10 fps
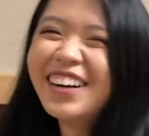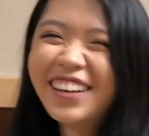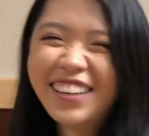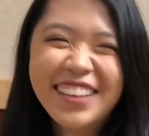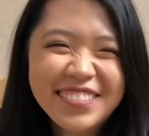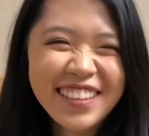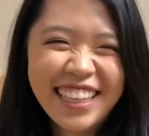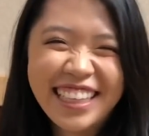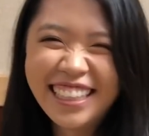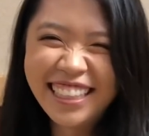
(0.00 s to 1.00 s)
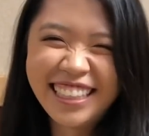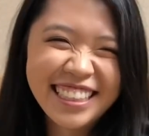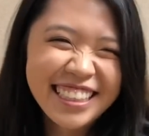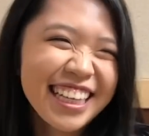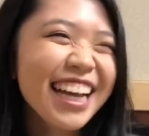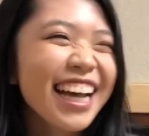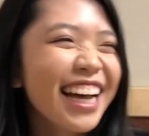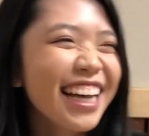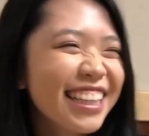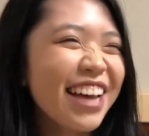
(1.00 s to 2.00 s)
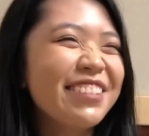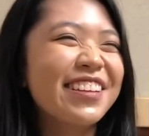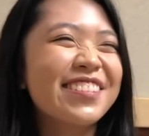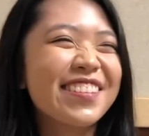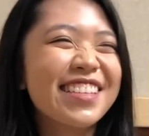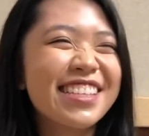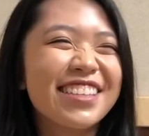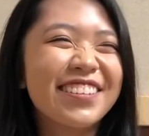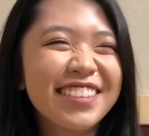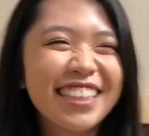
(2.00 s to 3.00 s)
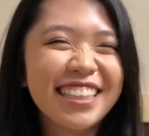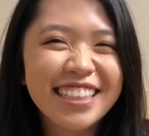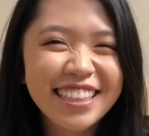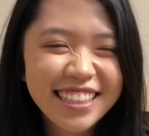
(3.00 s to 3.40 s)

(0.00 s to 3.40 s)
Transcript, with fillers: Oh, wait. That makes me so, like...